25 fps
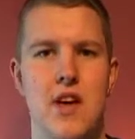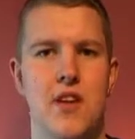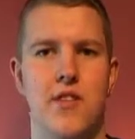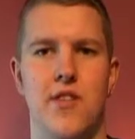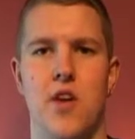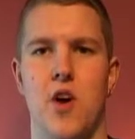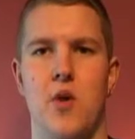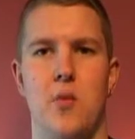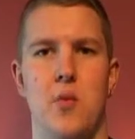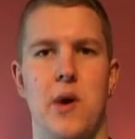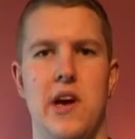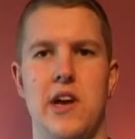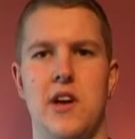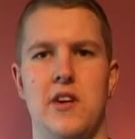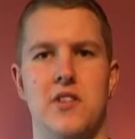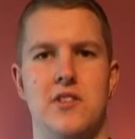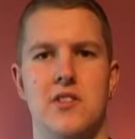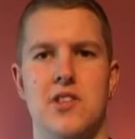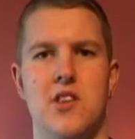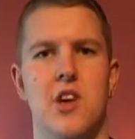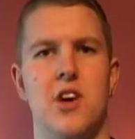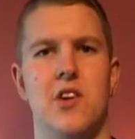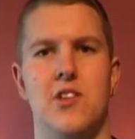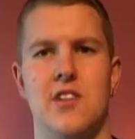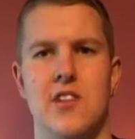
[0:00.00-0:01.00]
that we're not
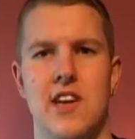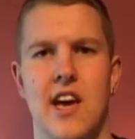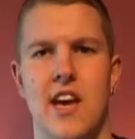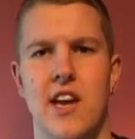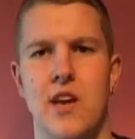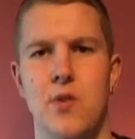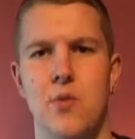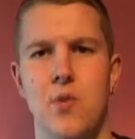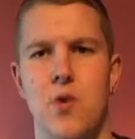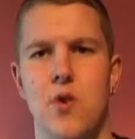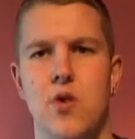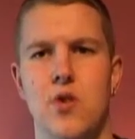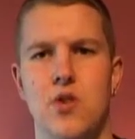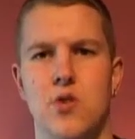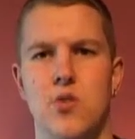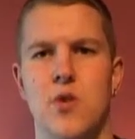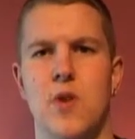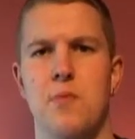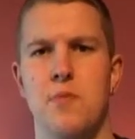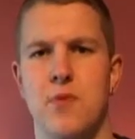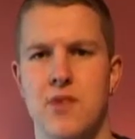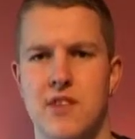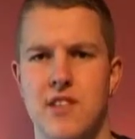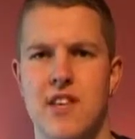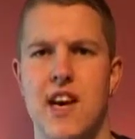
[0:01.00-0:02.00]
starting any wars, we're
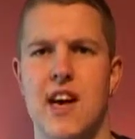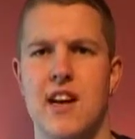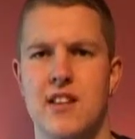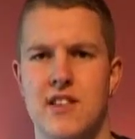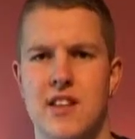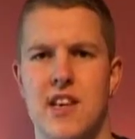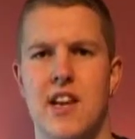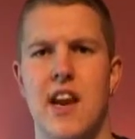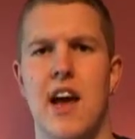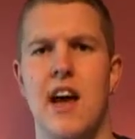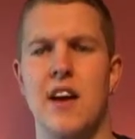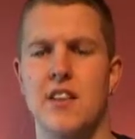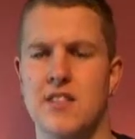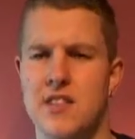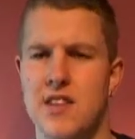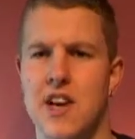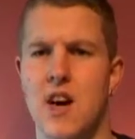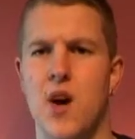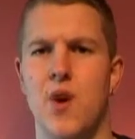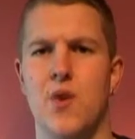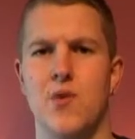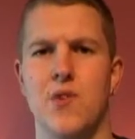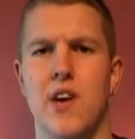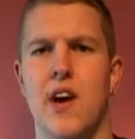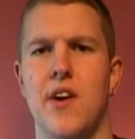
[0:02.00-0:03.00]
protecting
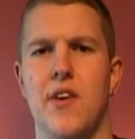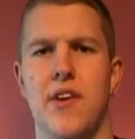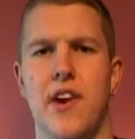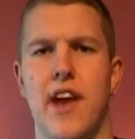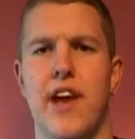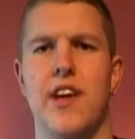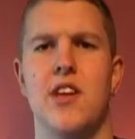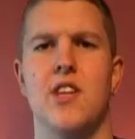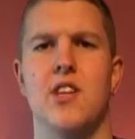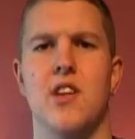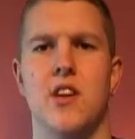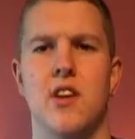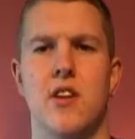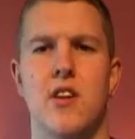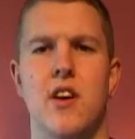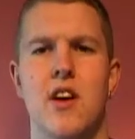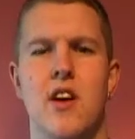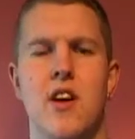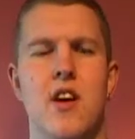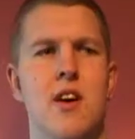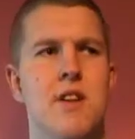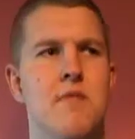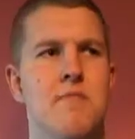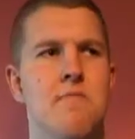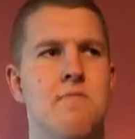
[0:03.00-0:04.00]
ourselves, our nation.
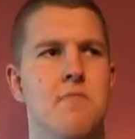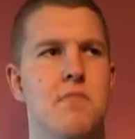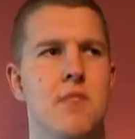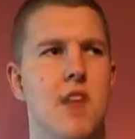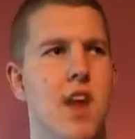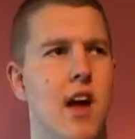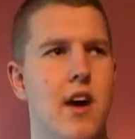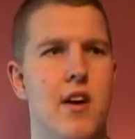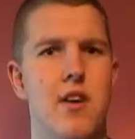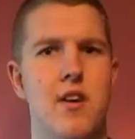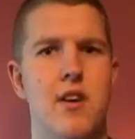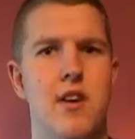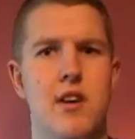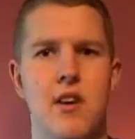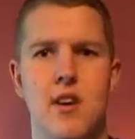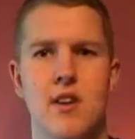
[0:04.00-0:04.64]
No,